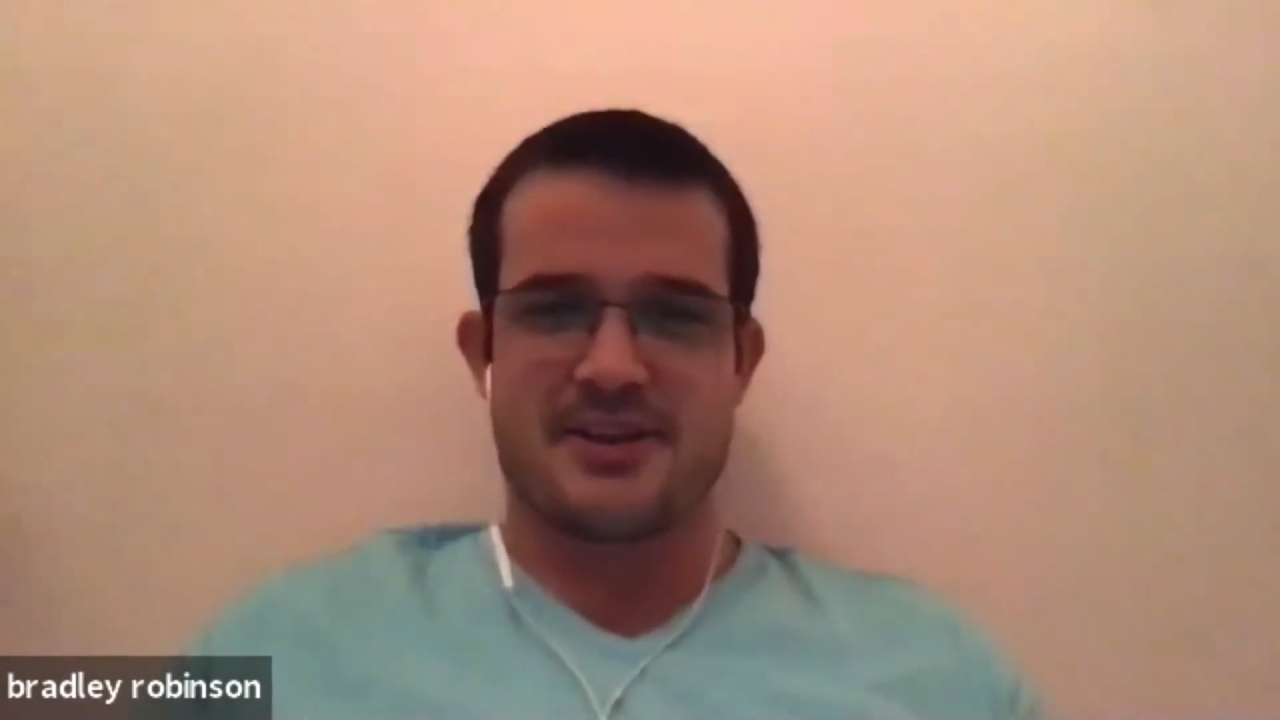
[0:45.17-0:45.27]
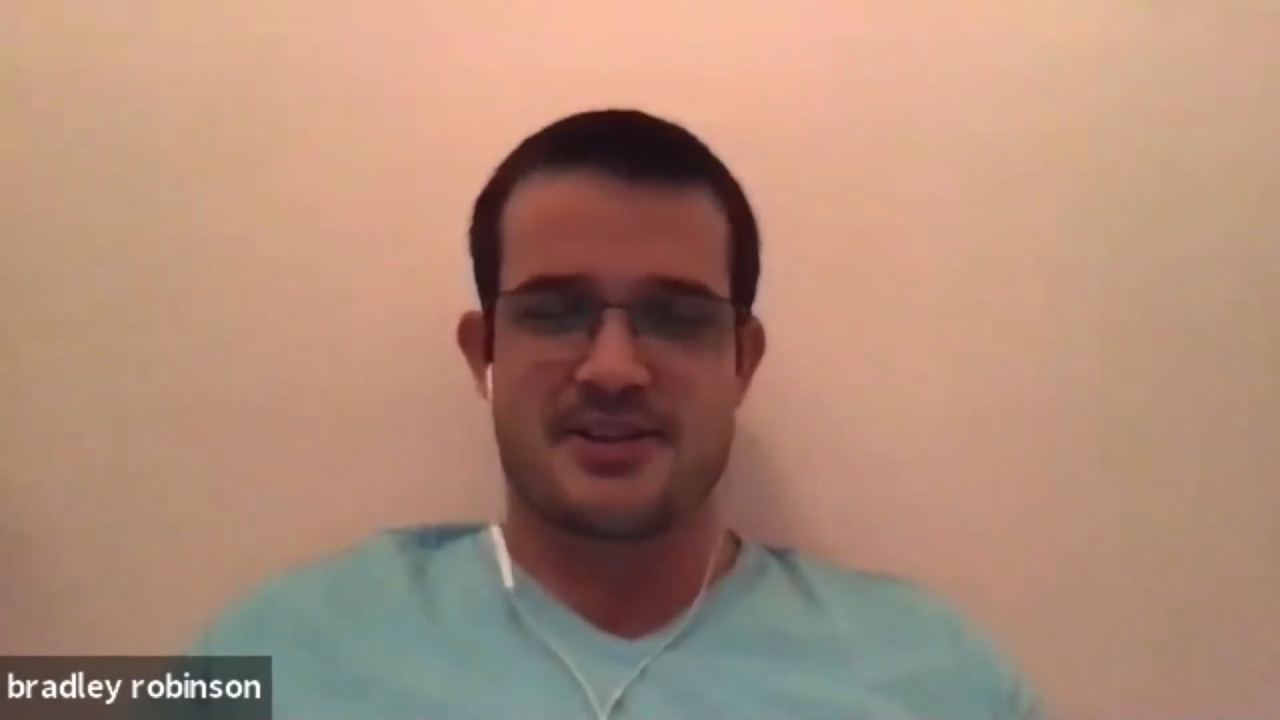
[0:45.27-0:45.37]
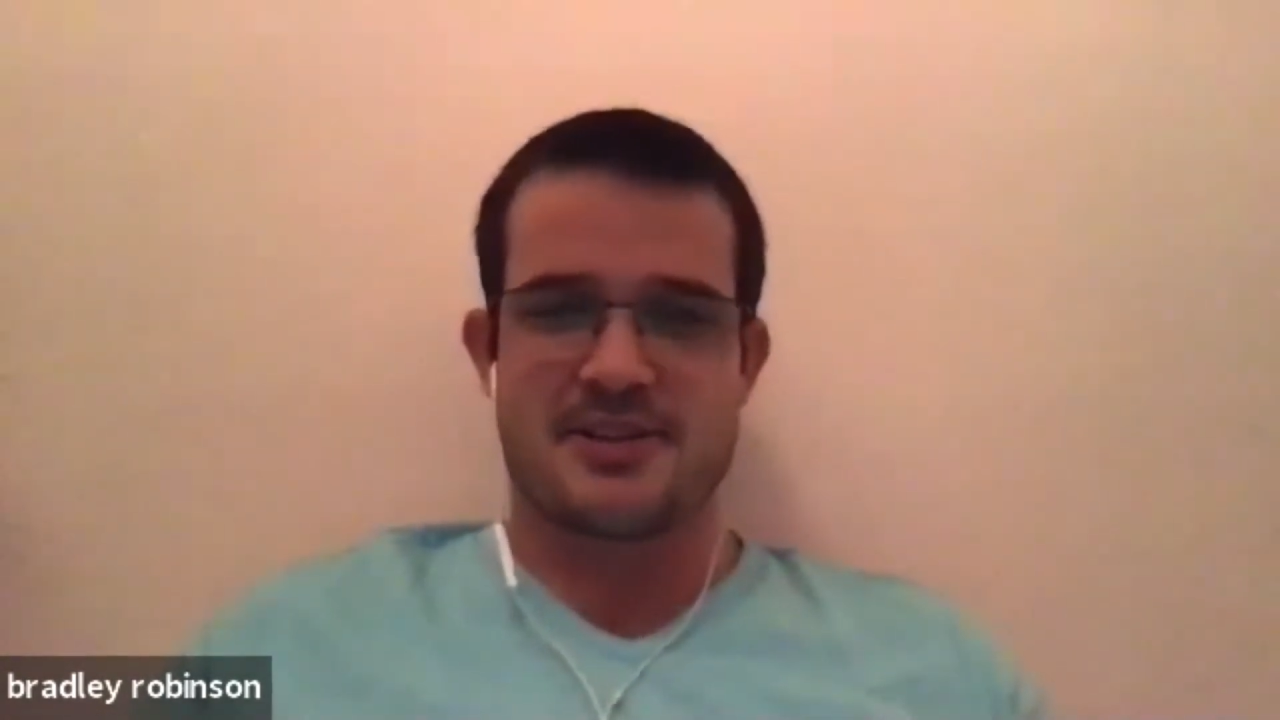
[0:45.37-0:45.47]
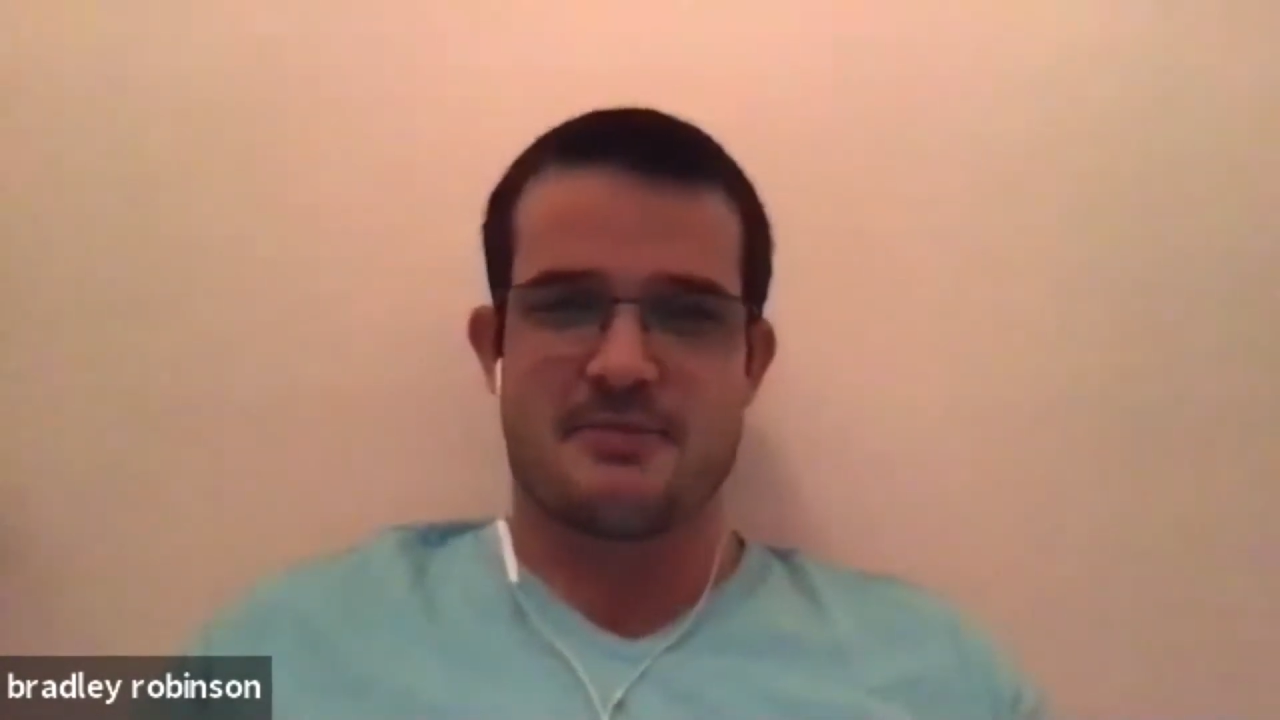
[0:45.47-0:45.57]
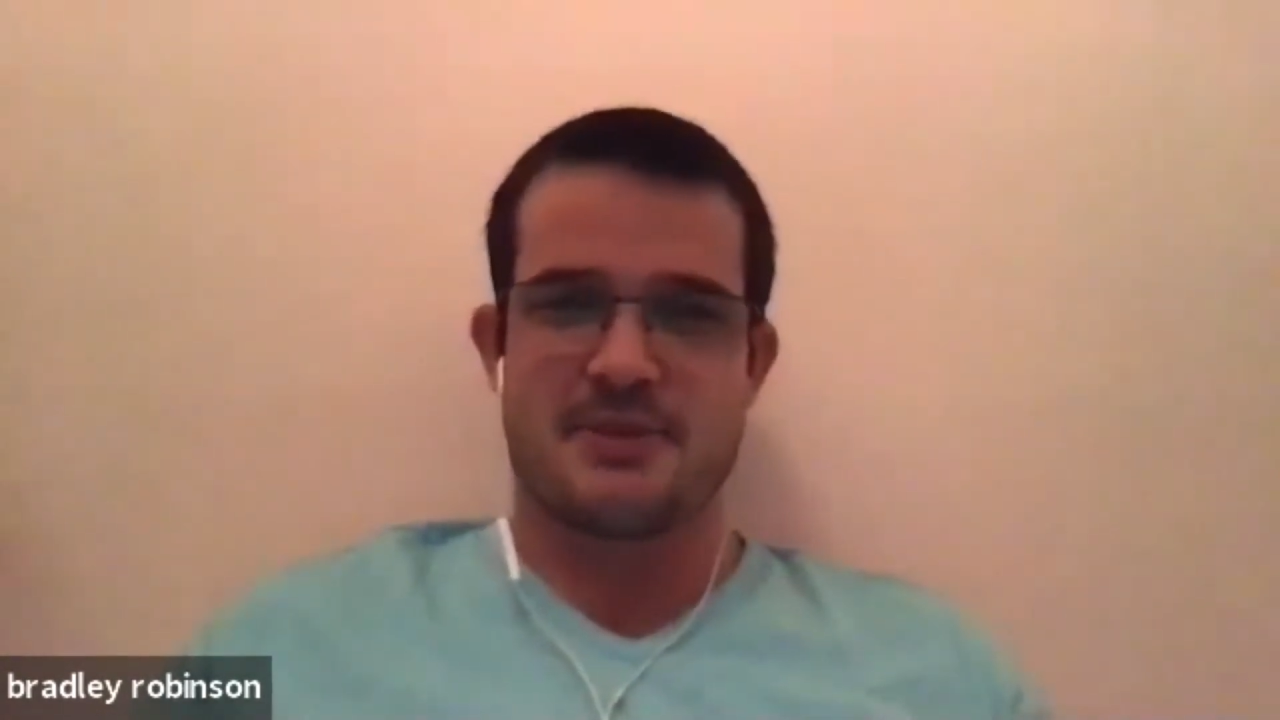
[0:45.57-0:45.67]

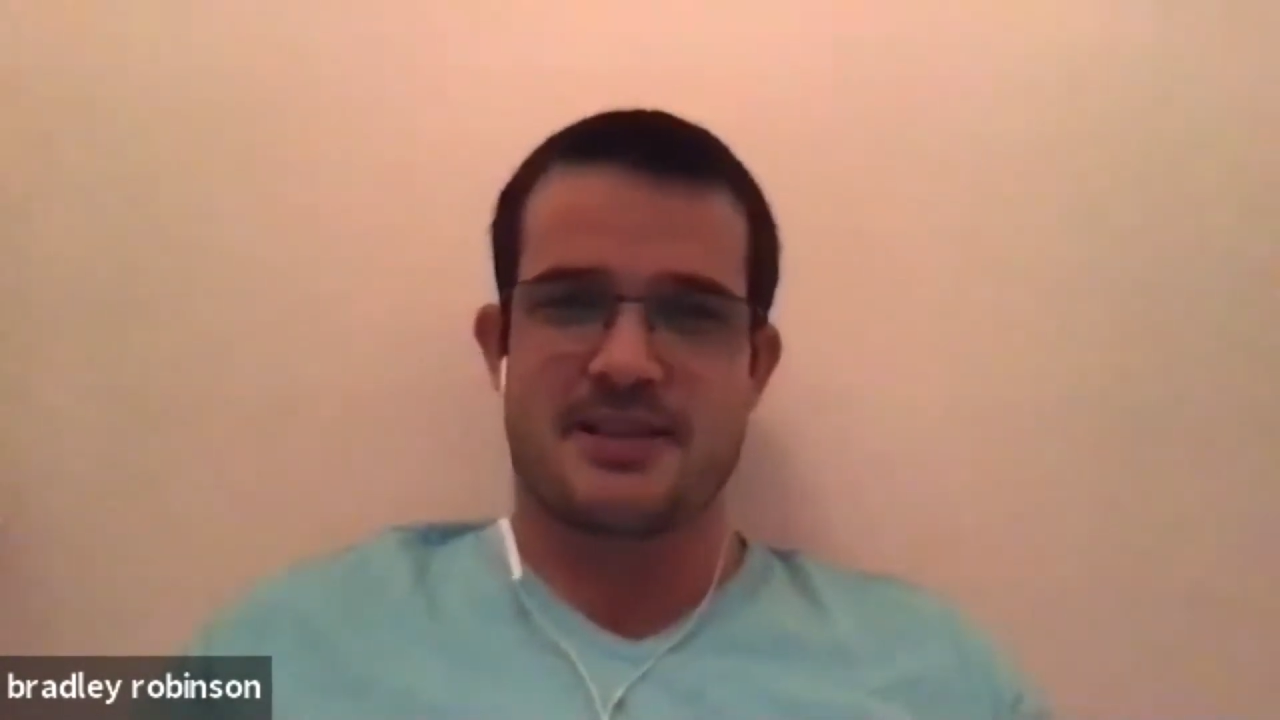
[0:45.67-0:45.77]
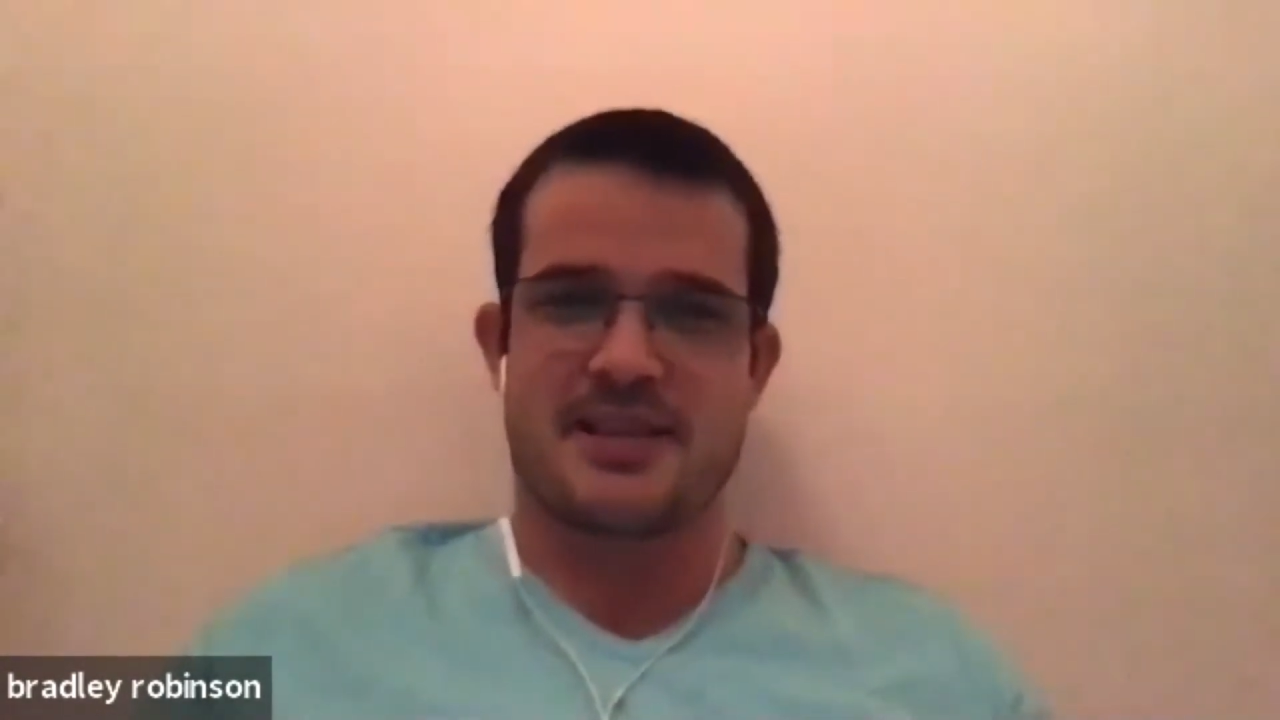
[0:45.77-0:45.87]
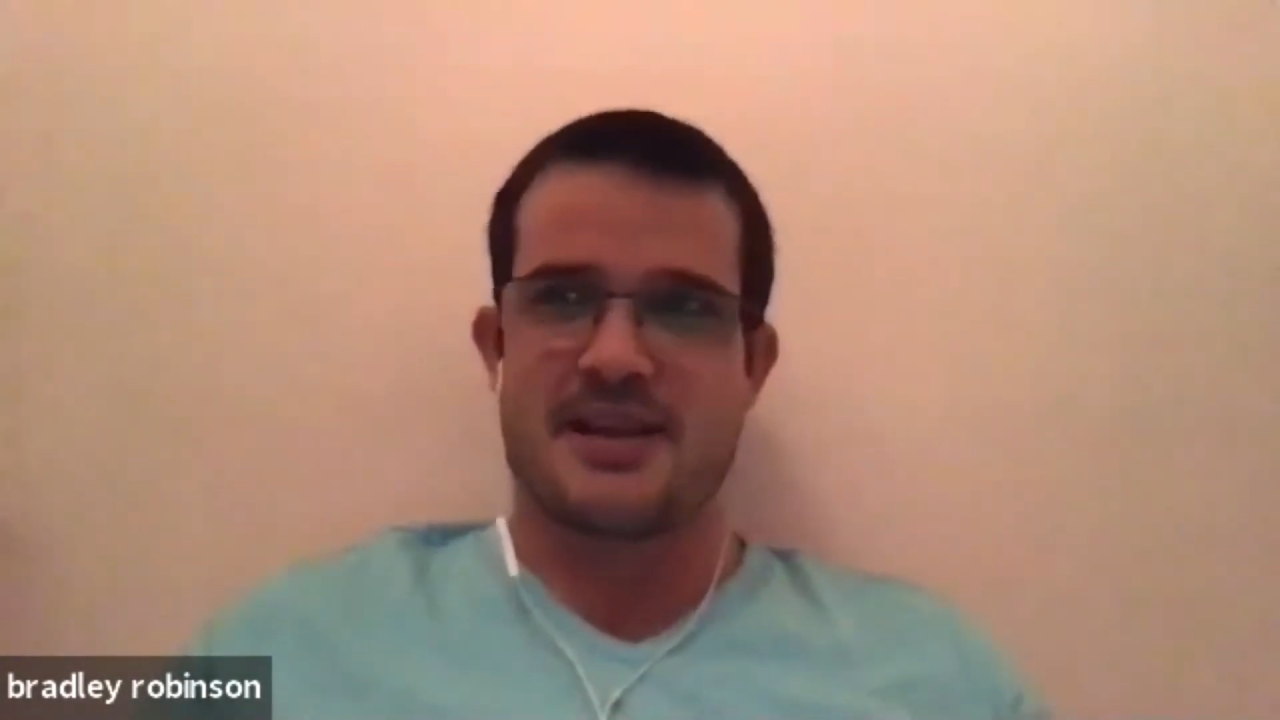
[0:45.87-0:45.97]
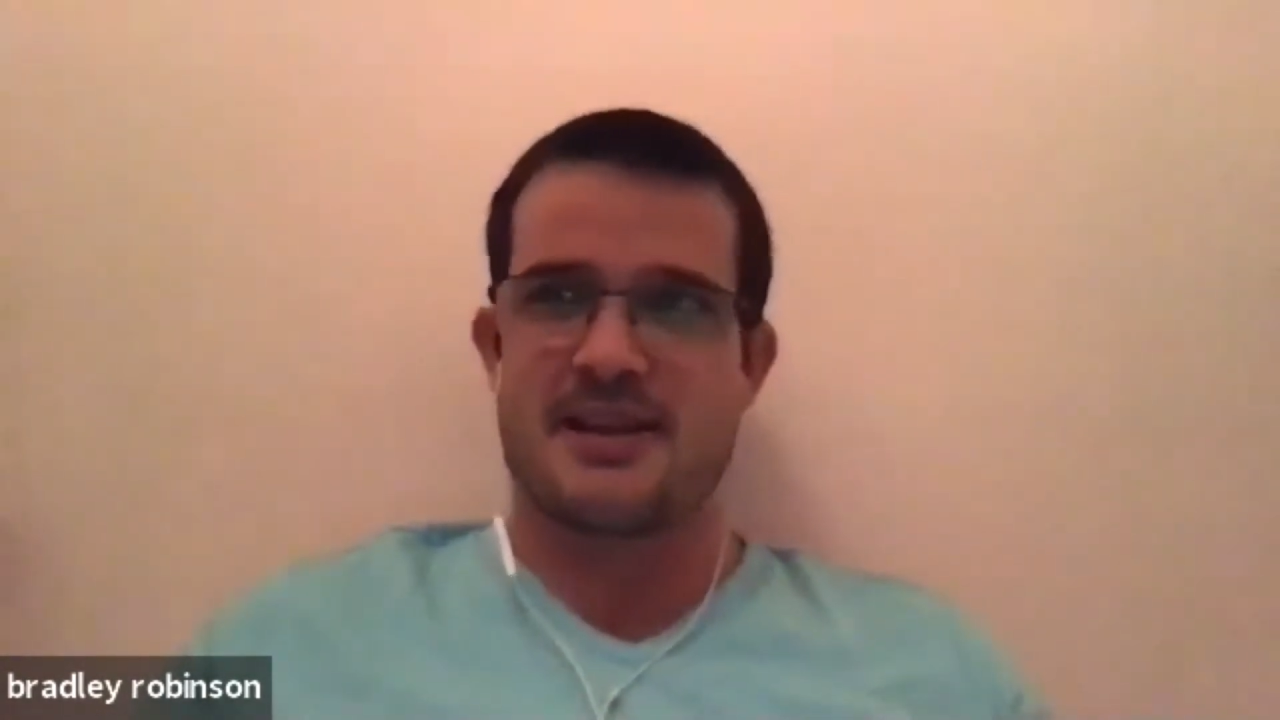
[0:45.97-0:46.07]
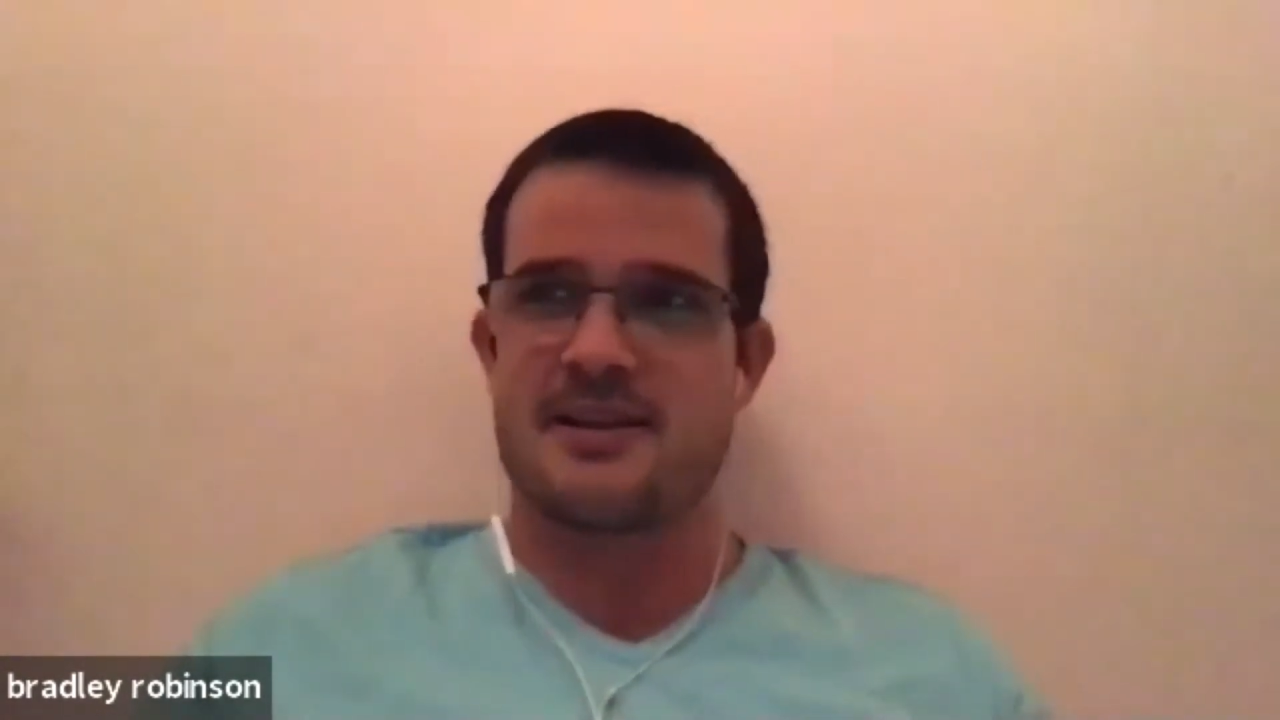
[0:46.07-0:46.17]
But
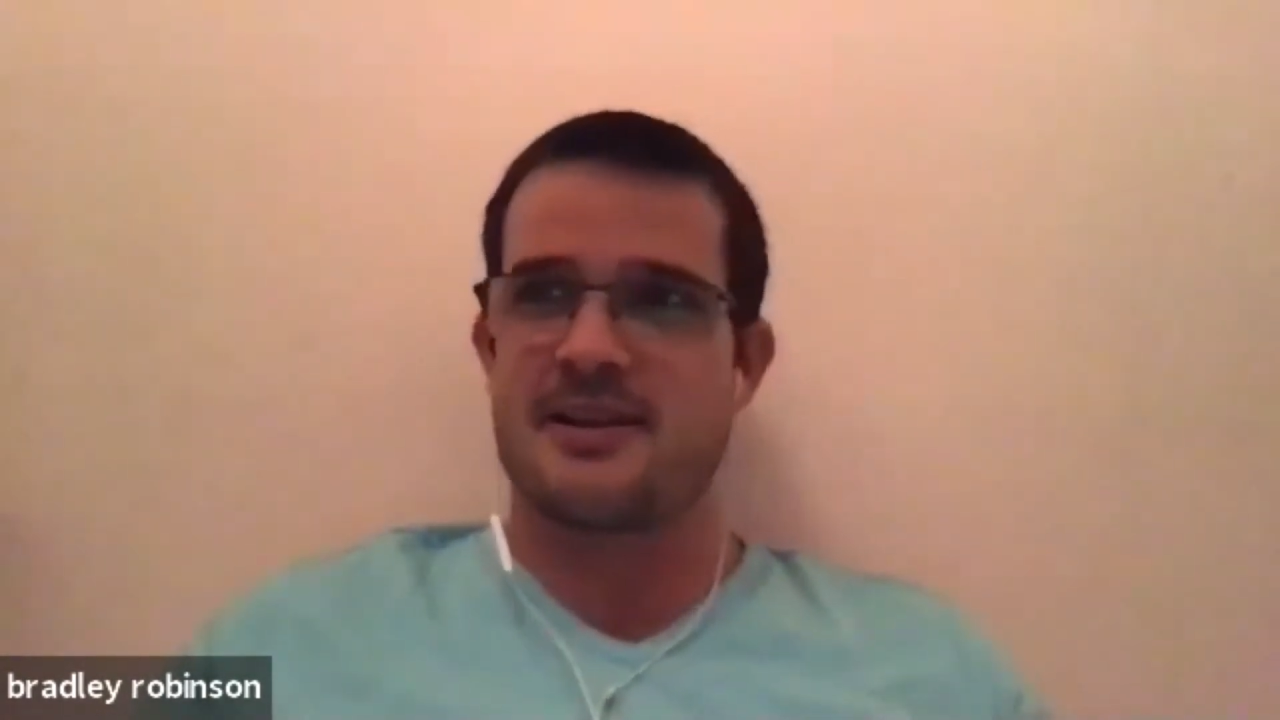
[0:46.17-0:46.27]
then